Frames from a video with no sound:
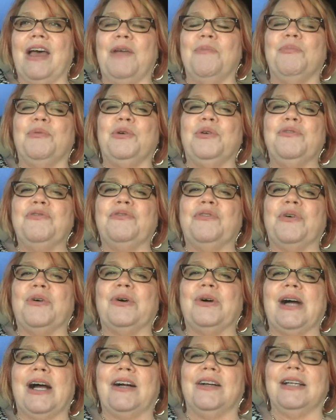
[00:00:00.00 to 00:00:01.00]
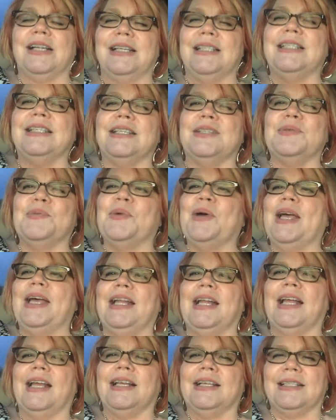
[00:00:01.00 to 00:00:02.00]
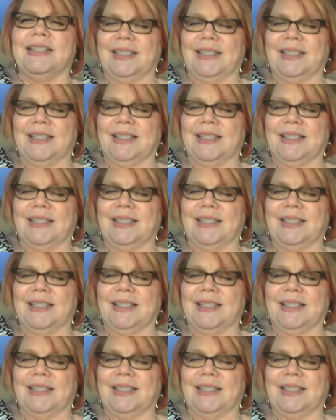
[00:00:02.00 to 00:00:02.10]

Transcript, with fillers: April for our niece's wedding.